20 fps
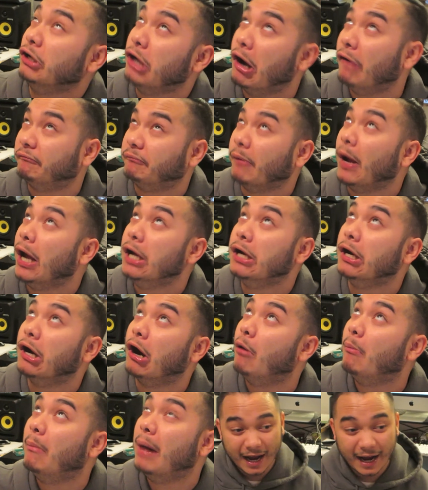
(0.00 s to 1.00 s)
You
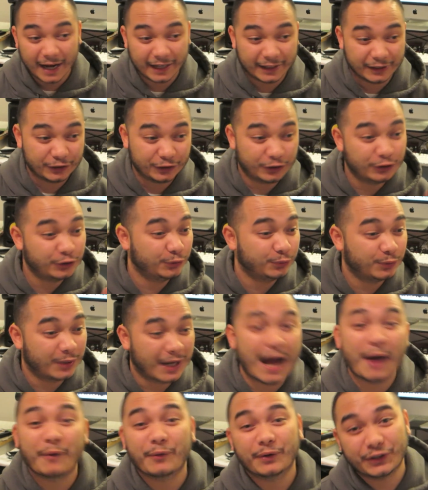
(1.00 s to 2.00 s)
film. I could do what
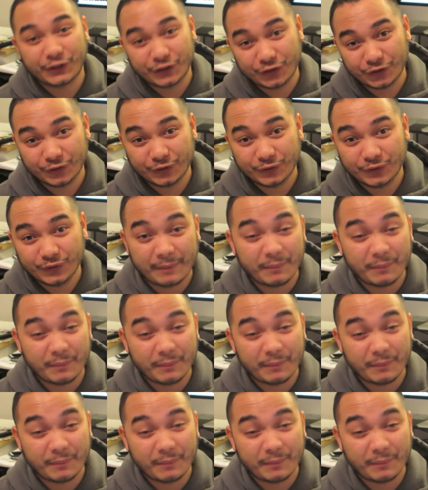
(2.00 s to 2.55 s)
I want to do.